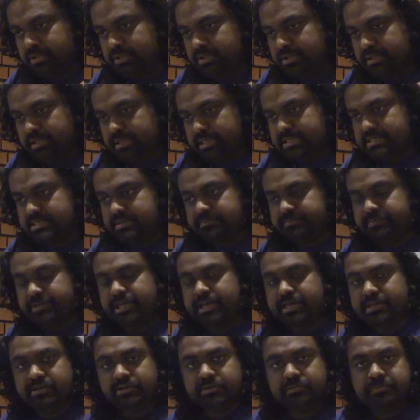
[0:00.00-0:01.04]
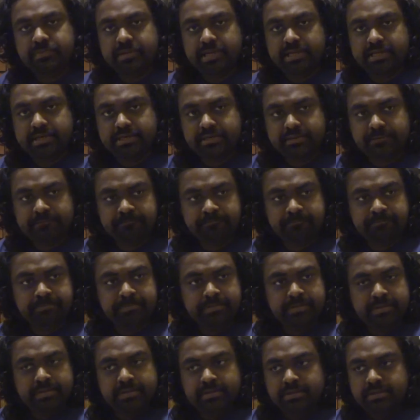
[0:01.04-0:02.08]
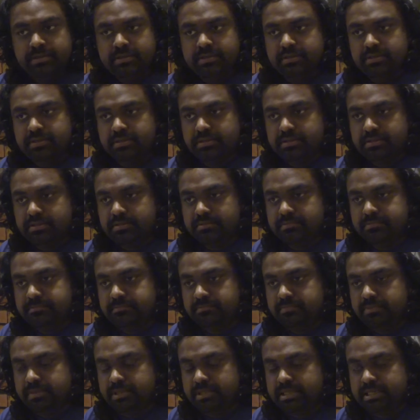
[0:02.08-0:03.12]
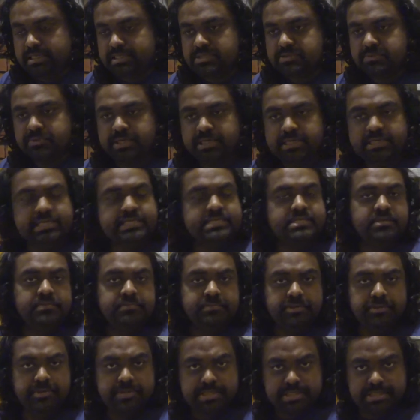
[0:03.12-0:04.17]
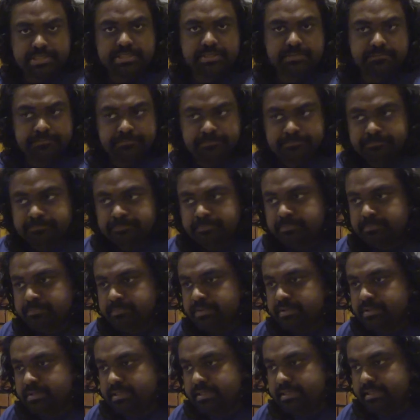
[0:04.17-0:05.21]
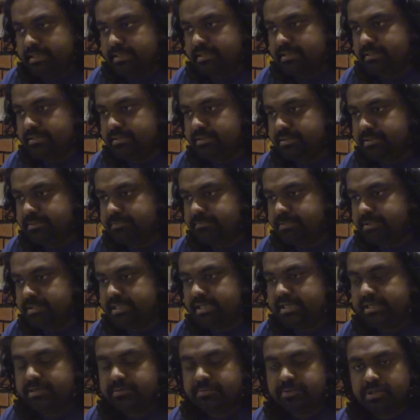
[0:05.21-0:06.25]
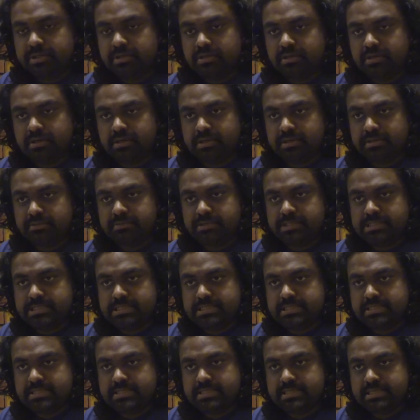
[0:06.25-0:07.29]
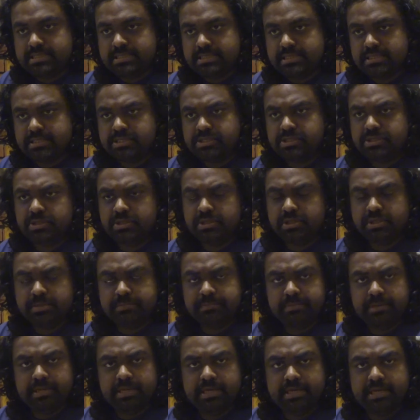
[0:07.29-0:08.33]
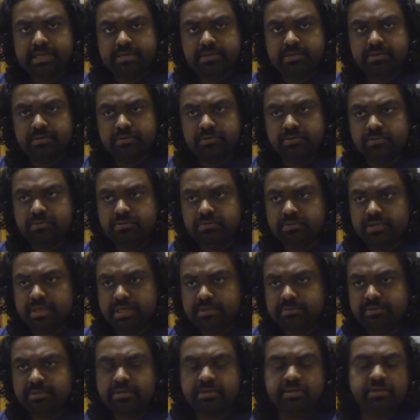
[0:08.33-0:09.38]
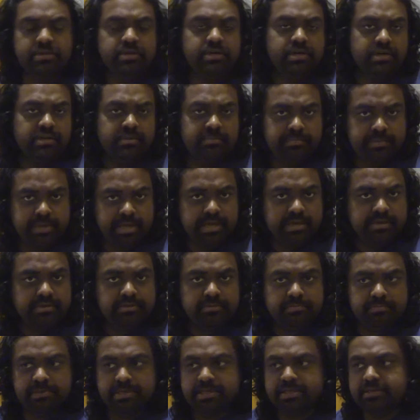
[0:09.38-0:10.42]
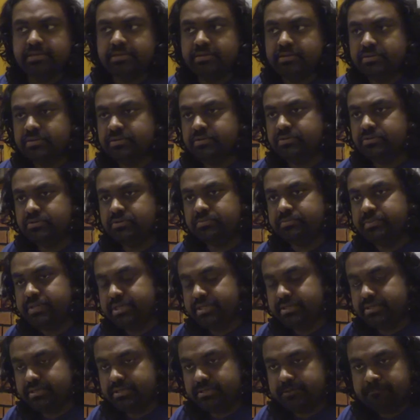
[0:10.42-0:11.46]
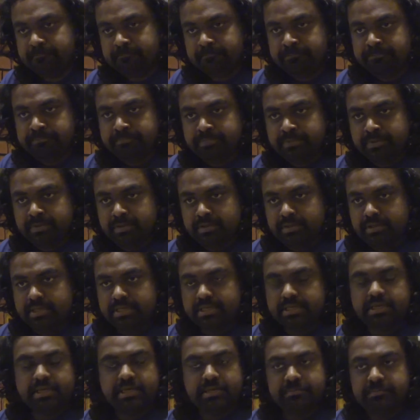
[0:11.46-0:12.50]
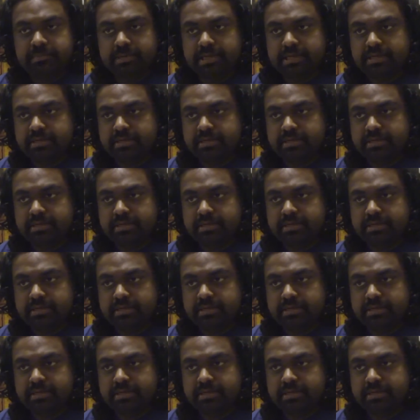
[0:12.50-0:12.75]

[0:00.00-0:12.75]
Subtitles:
as a piano player uh, as well as a musician. And the thing about chord inversions is it should apply to even a non-piano player. You could be a guitar player